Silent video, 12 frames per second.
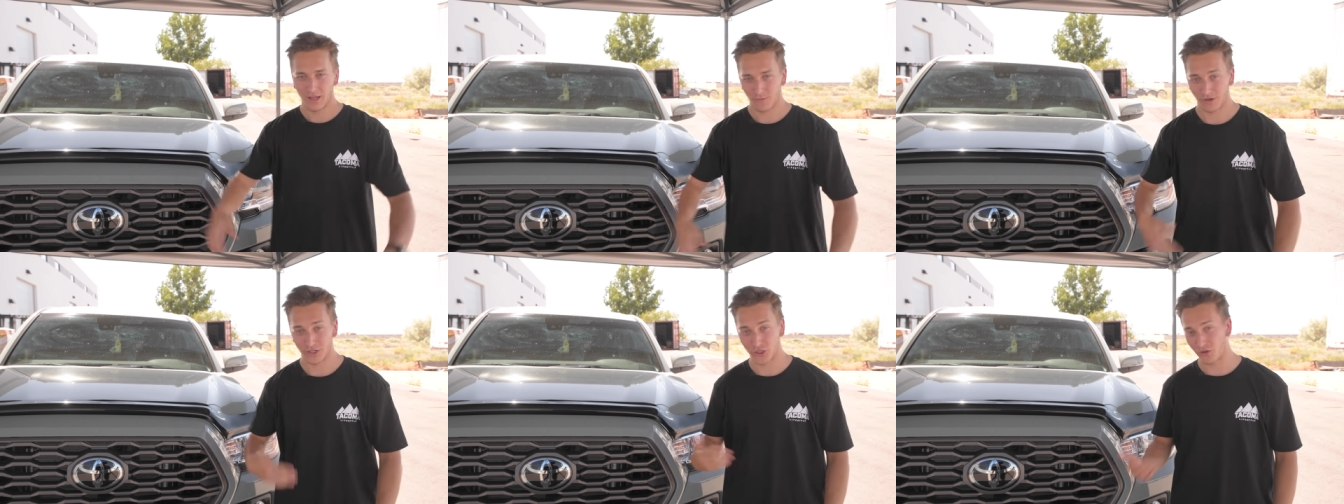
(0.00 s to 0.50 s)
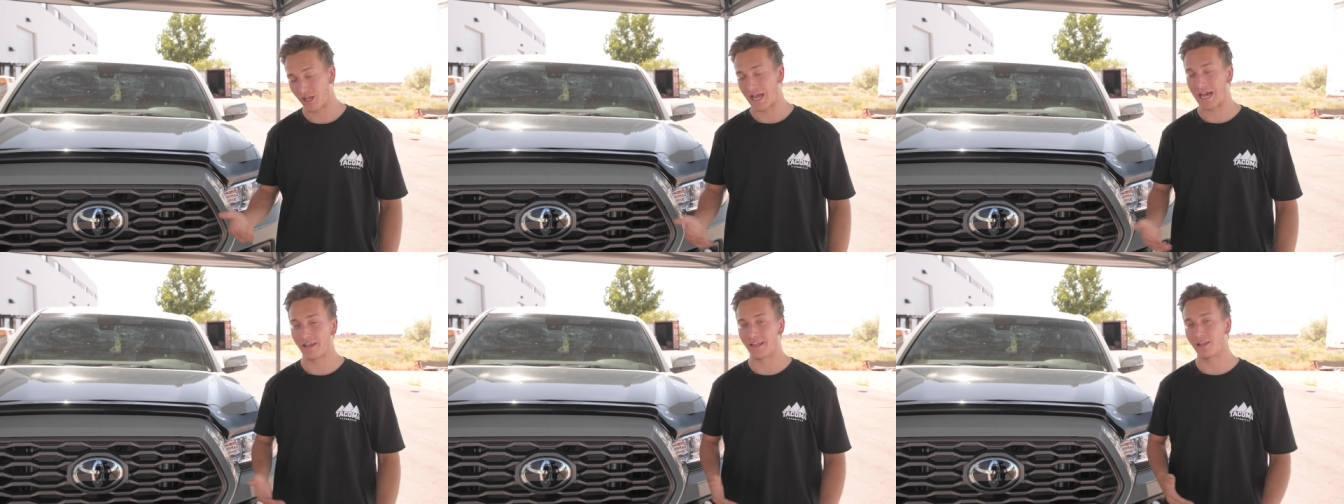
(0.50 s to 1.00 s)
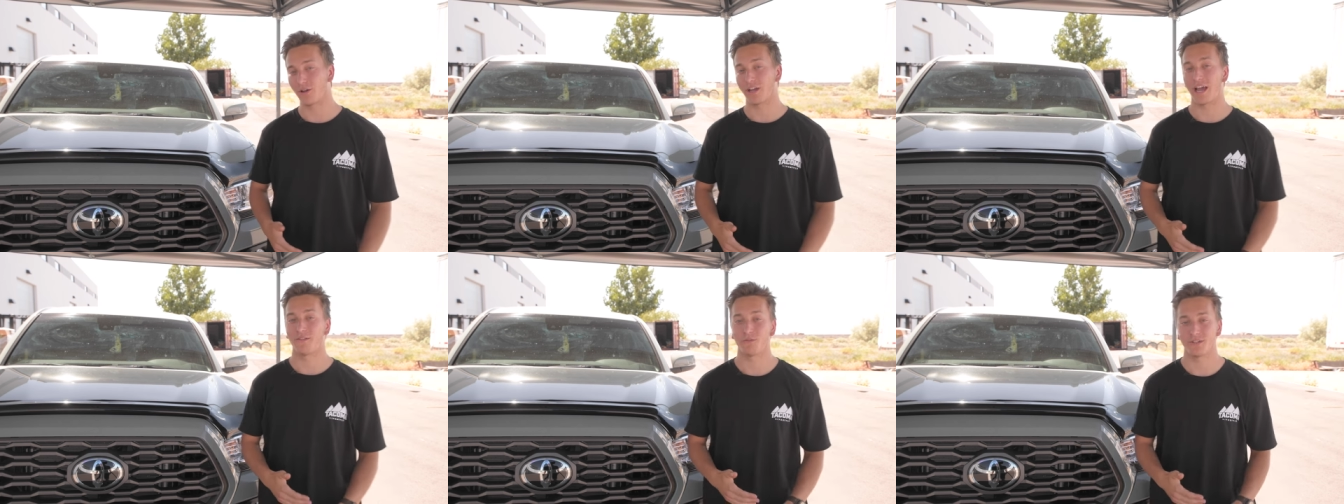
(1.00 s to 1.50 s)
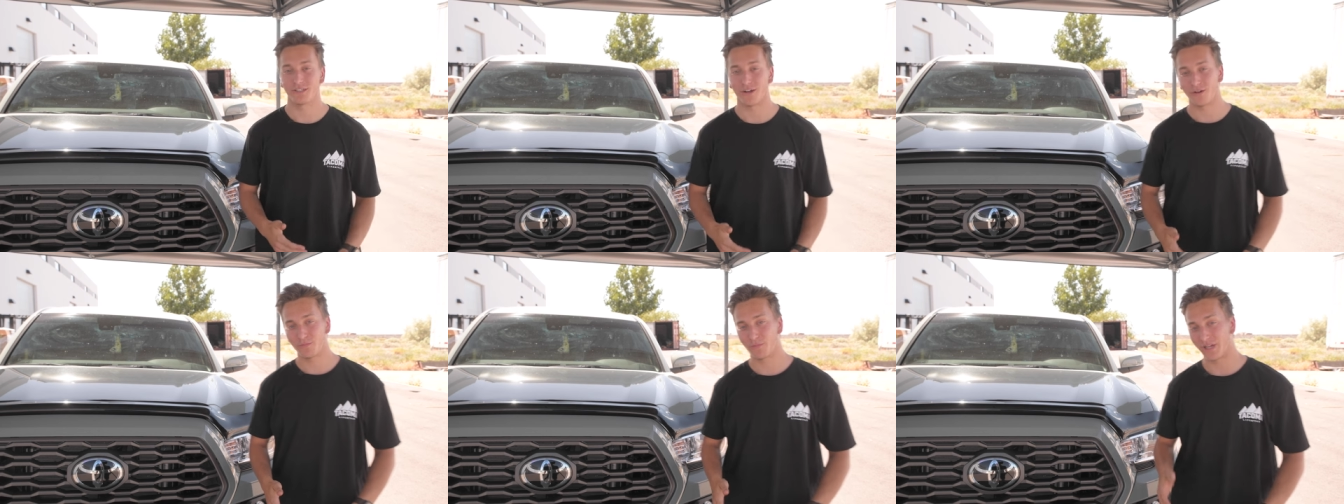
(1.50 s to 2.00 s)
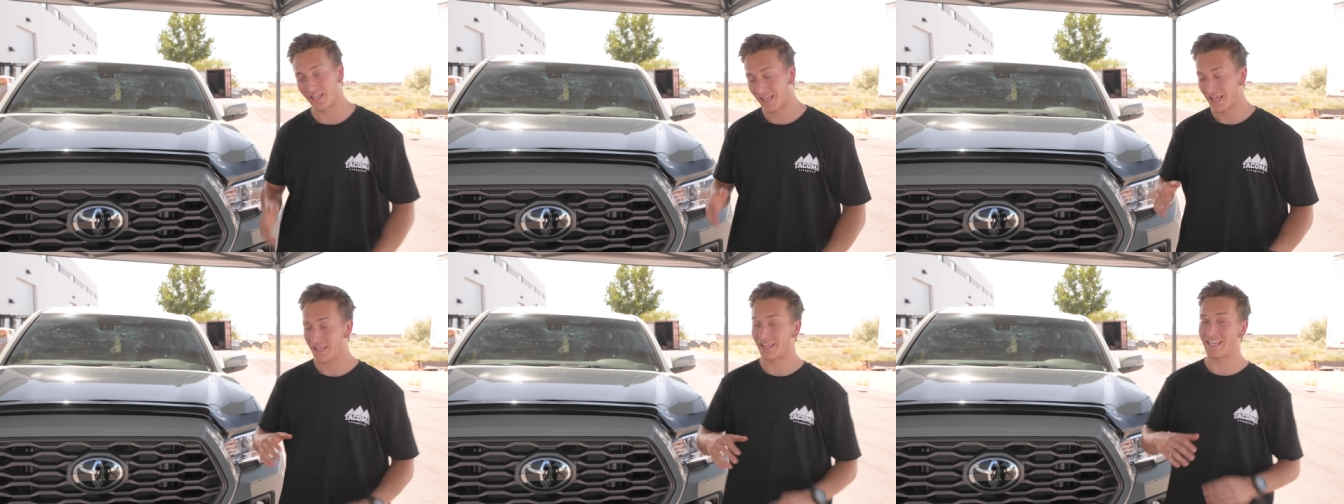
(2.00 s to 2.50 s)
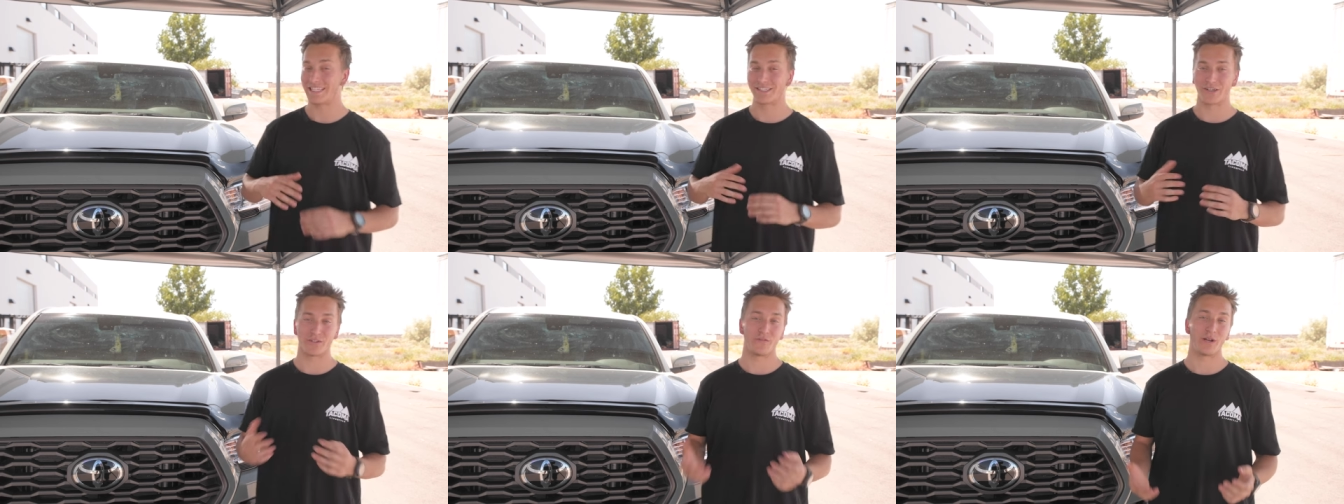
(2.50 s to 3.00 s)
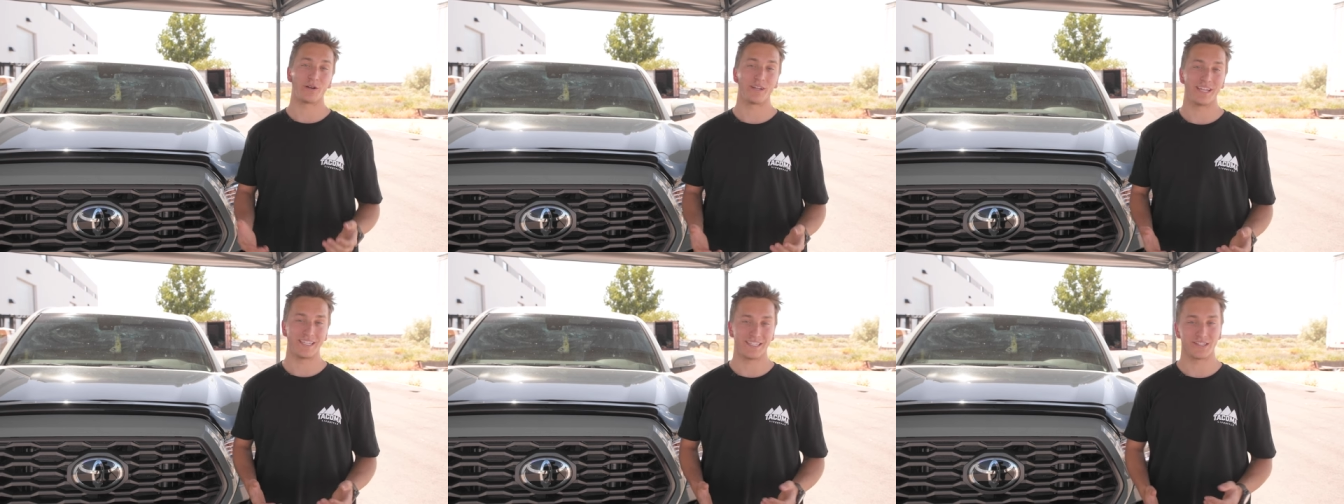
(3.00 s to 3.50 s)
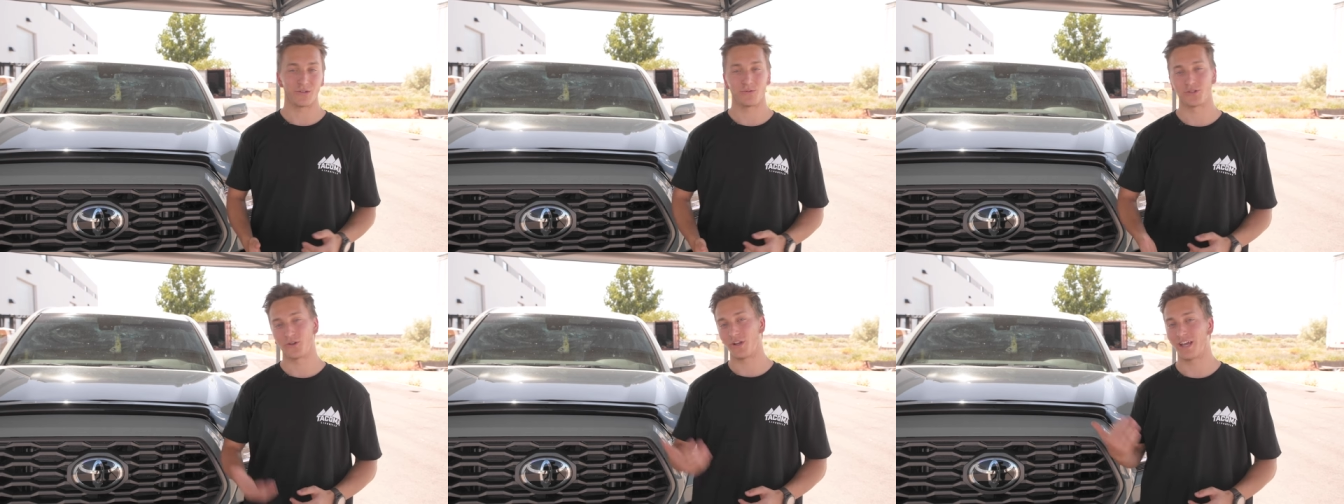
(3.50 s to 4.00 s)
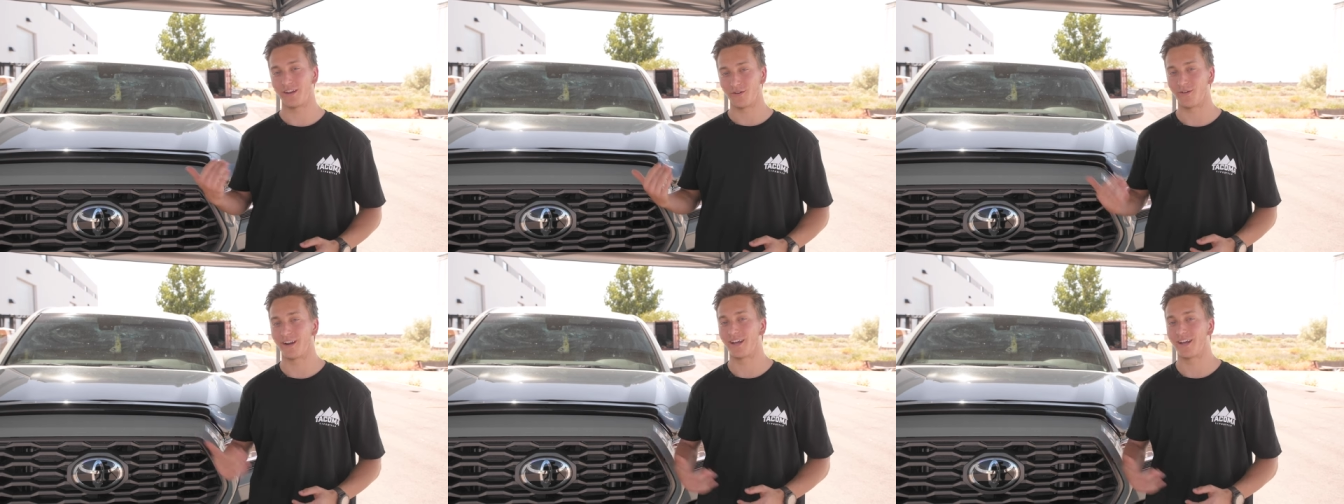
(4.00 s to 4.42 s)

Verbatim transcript: We're going to show you how they look after we install them, but the install is very easy, so we'll show you how to do it right